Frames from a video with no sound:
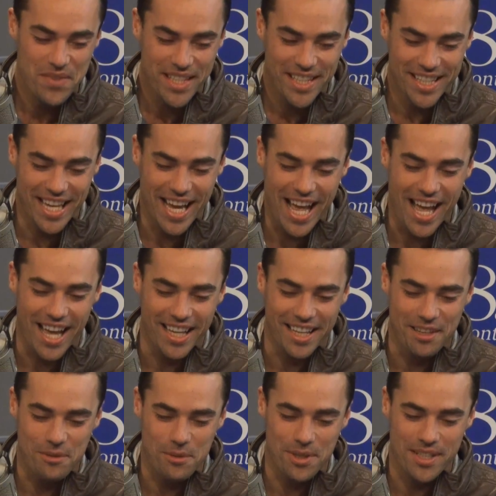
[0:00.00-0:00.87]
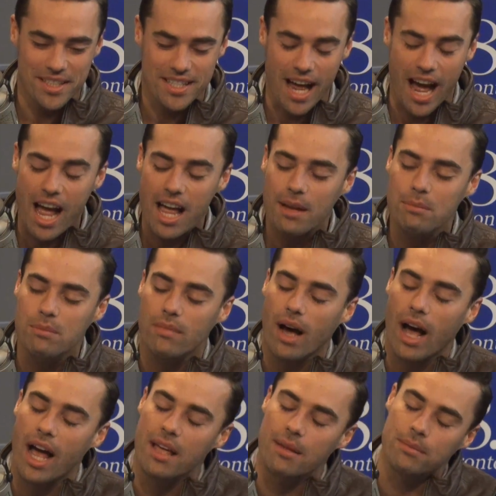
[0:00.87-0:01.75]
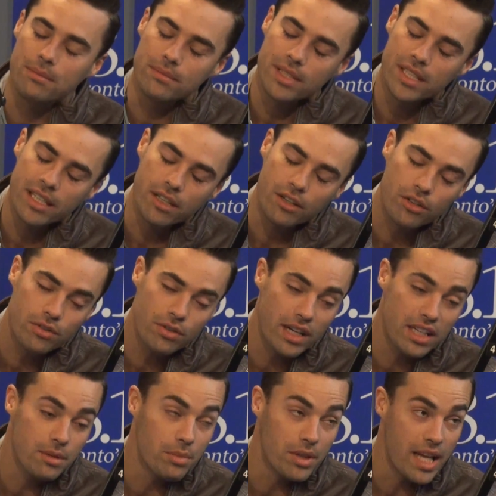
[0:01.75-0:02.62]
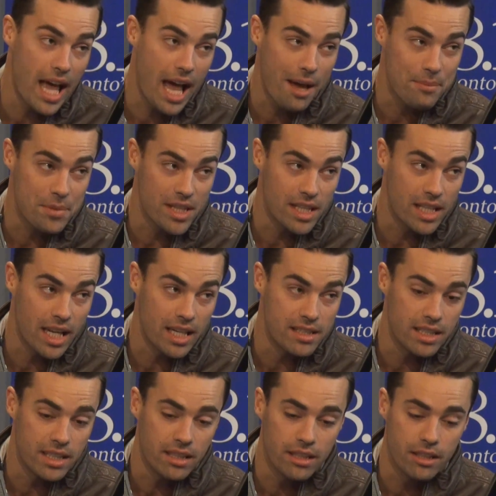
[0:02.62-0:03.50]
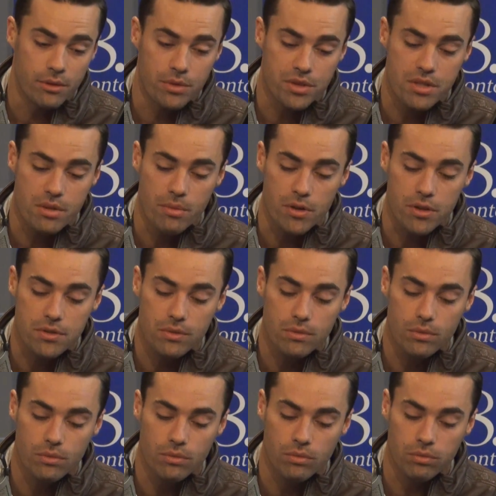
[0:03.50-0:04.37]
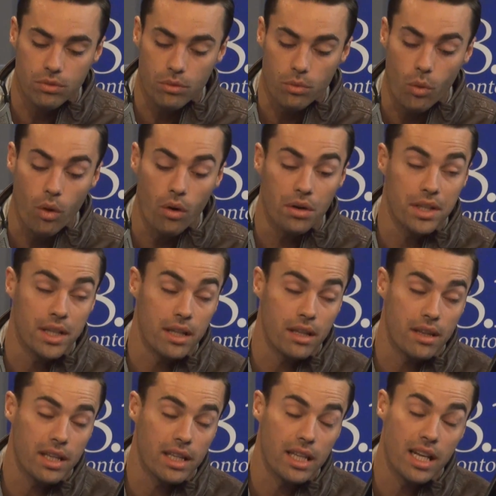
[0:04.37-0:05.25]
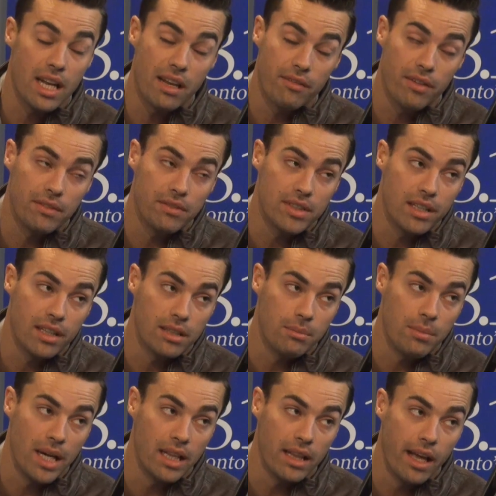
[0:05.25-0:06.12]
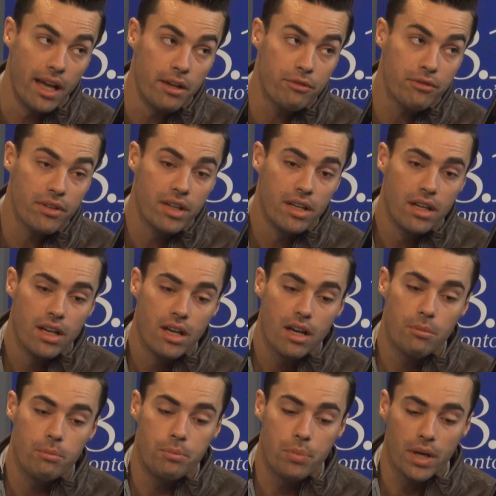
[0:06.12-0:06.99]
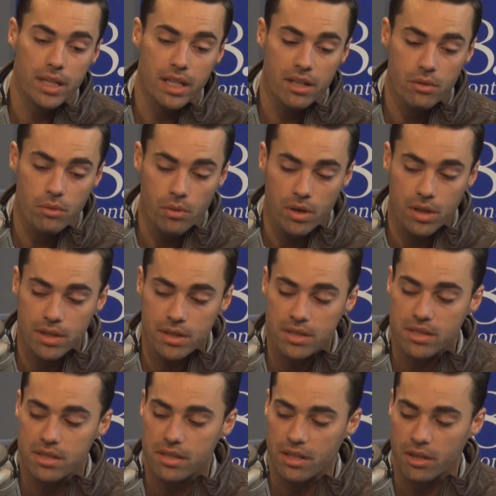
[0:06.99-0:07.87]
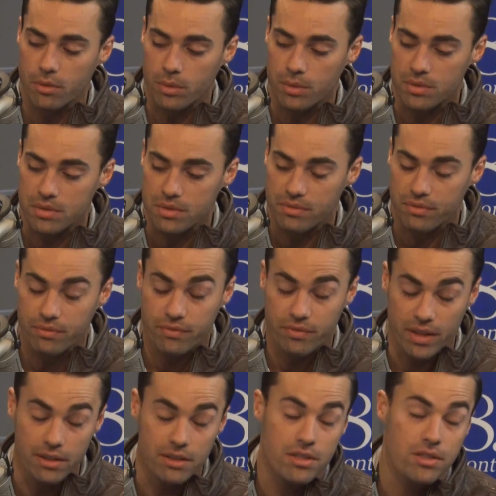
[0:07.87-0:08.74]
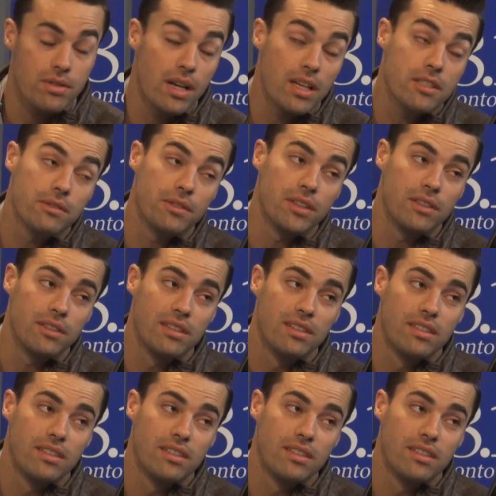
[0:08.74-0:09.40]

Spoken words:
Yeah, it was. I'm incredibly happy that I did it. It was the most rewarding thing that I've ever done in my life. But it was very stressful.